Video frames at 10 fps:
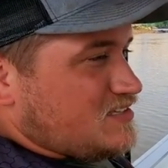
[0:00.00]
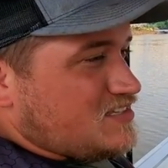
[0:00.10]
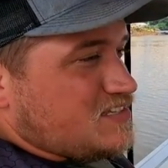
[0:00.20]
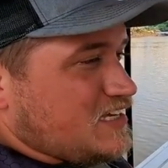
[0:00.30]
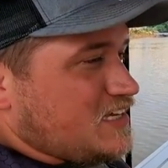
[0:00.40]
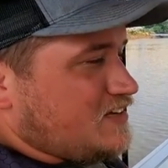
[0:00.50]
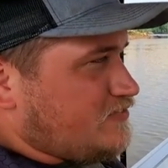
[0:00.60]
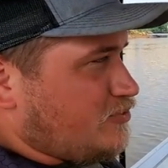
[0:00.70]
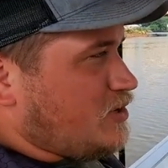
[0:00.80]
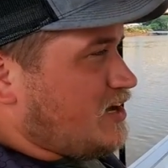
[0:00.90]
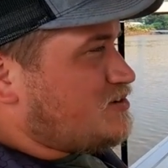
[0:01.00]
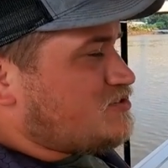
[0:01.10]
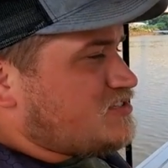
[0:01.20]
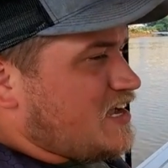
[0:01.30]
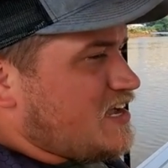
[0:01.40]
seen, from what I
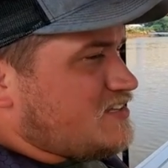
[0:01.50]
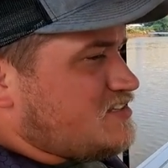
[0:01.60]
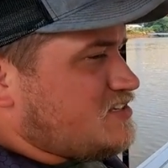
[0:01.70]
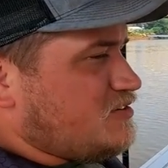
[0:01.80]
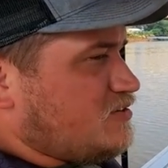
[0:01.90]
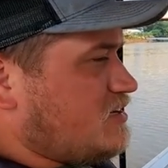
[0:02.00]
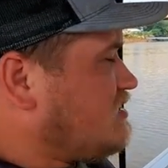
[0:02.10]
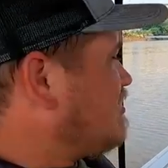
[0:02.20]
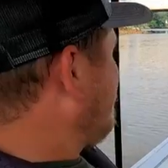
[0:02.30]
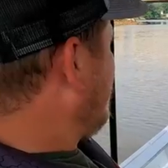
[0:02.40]
understand. So uh,